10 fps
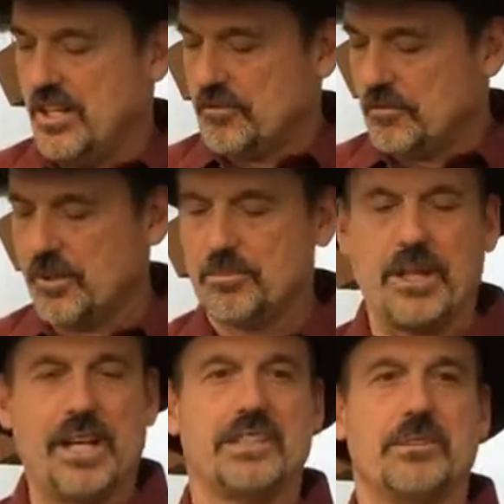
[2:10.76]
For our
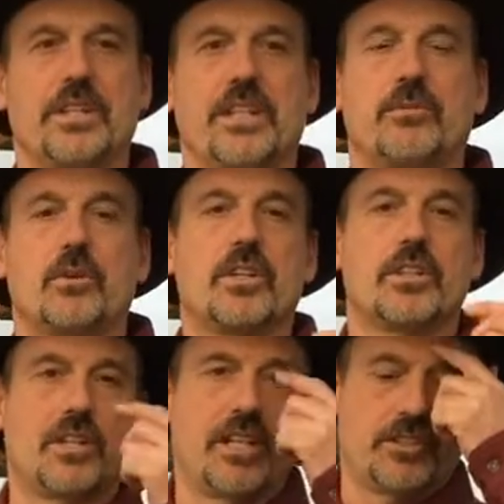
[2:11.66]
planting medium, we're going to
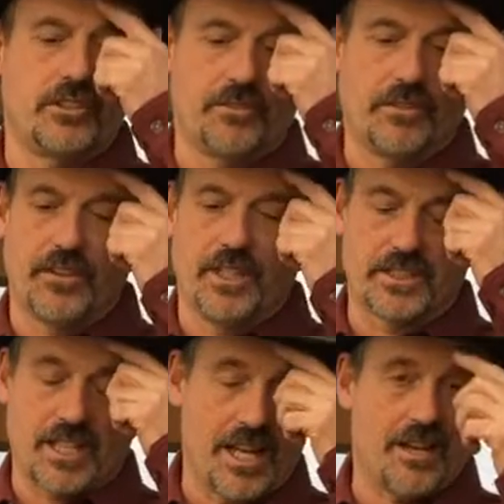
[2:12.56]
try two different things.
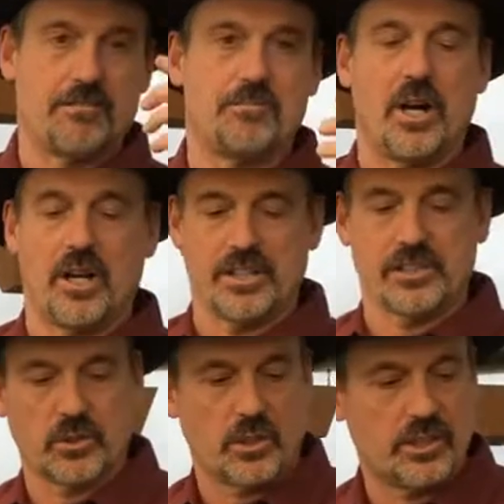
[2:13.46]
I have potting
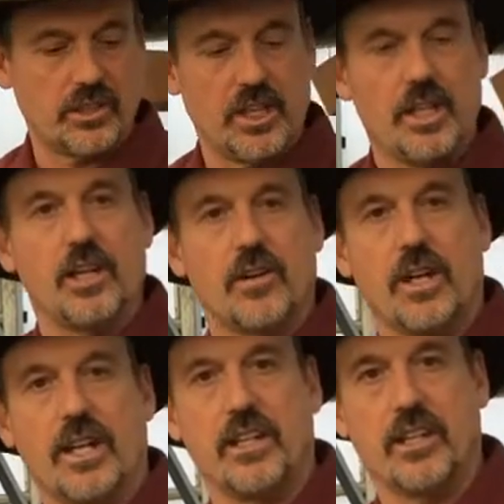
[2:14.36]
soil
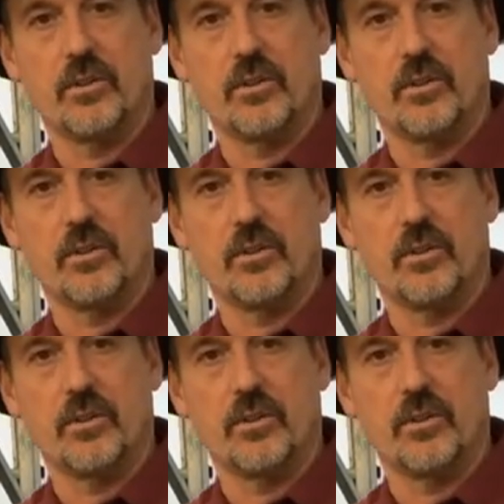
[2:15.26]
right here,